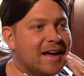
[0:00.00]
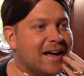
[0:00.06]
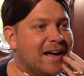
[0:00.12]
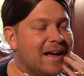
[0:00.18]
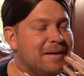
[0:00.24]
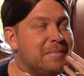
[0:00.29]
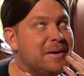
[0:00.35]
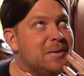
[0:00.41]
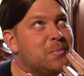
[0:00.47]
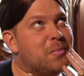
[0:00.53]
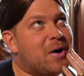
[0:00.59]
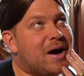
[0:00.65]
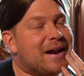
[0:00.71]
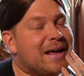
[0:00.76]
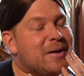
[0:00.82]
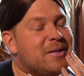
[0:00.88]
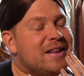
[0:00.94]
I mean,
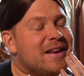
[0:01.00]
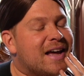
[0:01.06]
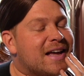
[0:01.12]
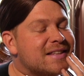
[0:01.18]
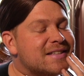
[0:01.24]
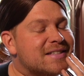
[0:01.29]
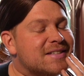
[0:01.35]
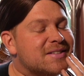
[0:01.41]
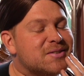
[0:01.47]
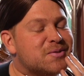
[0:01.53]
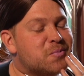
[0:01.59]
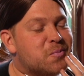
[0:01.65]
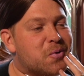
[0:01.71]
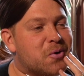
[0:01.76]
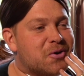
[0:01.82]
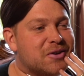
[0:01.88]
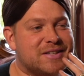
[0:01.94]
what a nonsense
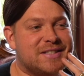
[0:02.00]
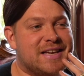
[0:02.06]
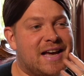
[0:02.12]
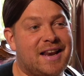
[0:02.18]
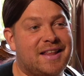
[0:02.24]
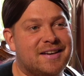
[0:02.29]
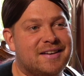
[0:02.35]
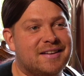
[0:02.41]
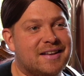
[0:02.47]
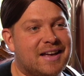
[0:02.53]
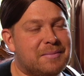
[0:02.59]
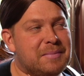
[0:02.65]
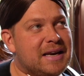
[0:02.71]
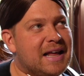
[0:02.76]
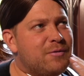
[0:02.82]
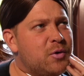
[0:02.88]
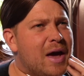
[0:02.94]
word salad. I
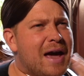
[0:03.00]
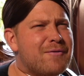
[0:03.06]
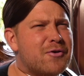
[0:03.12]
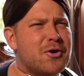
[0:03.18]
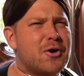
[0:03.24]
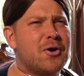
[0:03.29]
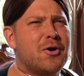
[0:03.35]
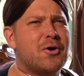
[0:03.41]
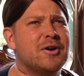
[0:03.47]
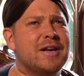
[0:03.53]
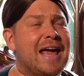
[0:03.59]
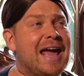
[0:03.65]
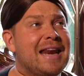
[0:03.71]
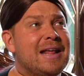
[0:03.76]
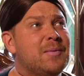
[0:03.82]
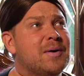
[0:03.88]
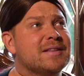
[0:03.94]
mean, have you ever heard
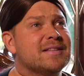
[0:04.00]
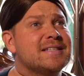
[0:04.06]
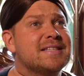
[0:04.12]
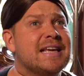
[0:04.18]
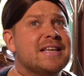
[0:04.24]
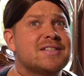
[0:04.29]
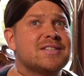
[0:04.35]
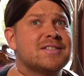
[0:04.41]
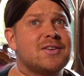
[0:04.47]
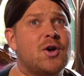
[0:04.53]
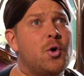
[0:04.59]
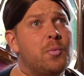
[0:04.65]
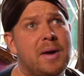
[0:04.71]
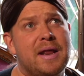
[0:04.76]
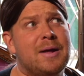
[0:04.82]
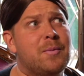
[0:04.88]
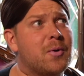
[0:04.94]
anyone say so
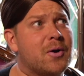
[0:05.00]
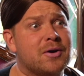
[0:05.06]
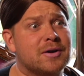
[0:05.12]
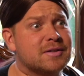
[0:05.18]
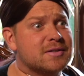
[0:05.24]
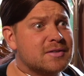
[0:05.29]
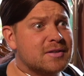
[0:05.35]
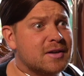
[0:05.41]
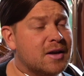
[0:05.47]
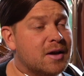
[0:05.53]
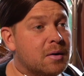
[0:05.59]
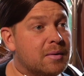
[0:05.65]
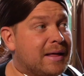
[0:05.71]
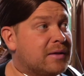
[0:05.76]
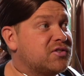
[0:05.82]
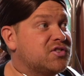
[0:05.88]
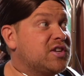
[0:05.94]
many words
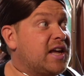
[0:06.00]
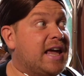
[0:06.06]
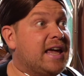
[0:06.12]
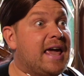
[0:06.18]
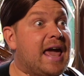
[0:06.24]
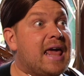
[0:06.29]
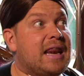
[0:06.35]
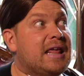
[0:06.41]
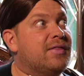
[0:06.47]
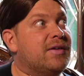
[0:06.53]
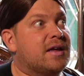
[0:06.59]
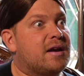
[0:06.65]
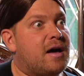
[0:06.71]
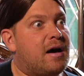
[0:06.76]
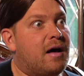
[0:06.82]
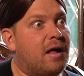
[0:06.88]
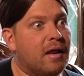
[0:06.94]
without saying anything
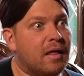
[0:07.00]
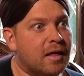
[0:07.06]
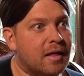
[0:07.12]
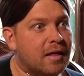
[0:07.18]
at all?